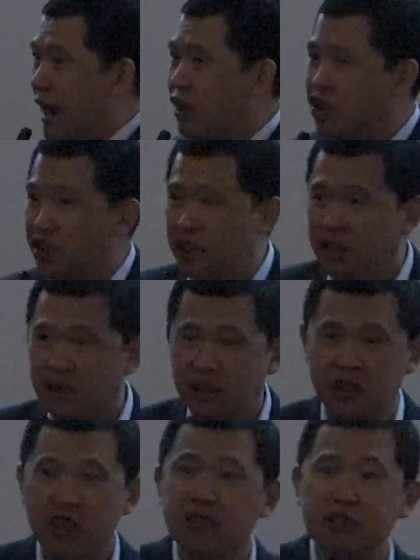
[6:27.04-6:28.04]
energy,
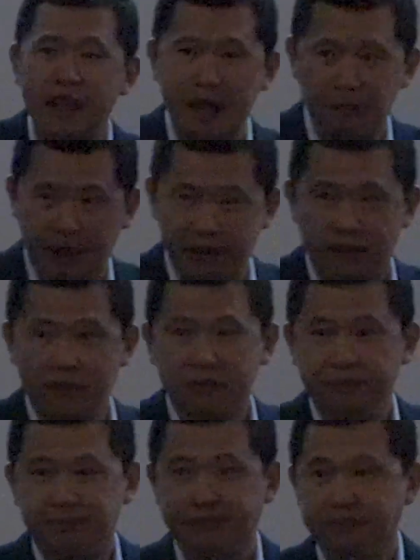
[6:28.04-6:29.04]
you name it.
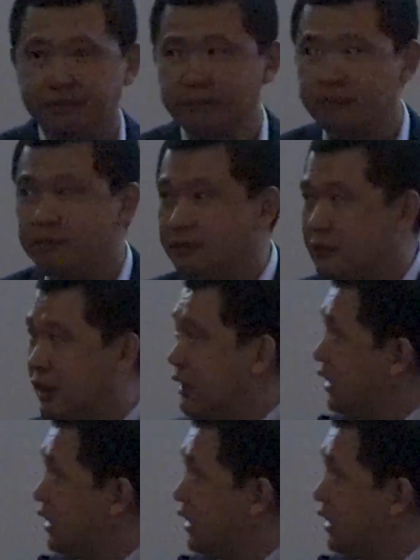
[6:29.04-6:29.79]
The